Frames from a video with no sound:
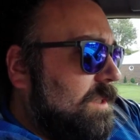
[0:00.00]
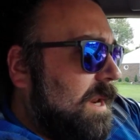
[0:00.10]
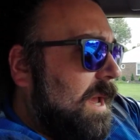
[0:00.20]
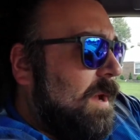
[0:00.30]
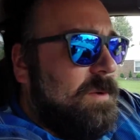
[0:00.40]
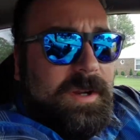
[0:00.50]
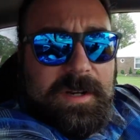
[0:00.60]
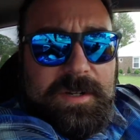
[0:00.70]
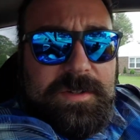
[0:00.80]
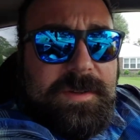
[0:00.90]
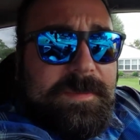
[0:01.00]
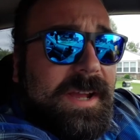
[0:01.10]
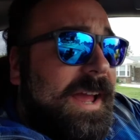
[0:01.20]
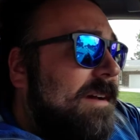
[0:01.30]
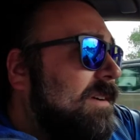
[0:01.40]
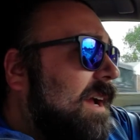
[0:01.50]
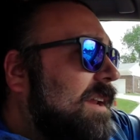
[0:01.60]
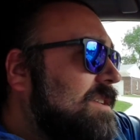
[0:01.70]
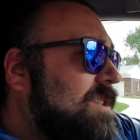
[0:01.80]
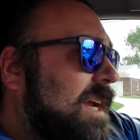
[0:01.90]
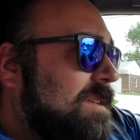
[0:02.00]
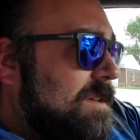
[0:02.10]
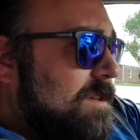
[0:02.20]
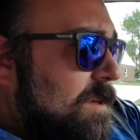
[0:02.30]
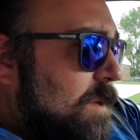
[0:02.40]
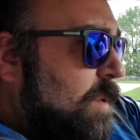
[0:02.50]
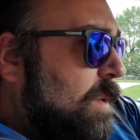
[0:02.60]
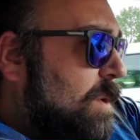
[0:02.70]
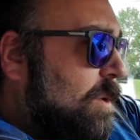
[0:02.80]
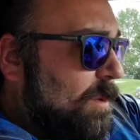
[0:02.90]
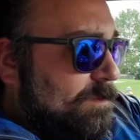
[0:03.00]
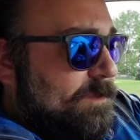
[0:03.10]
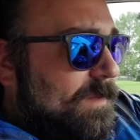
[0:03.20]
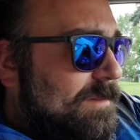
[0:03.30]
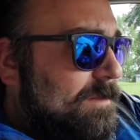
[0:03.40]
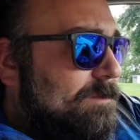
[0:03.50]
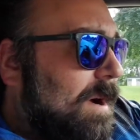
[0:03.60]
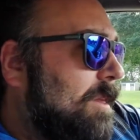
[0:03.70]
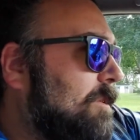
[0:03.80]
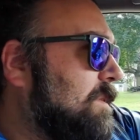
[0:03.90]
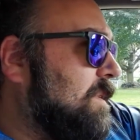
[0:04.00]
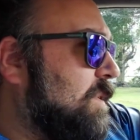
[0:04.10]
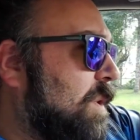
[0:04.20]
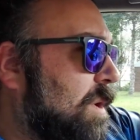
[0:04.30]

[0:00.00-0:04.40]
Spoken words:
today we are going to do something I haven't gotten a chance to do, or haven't bothered to do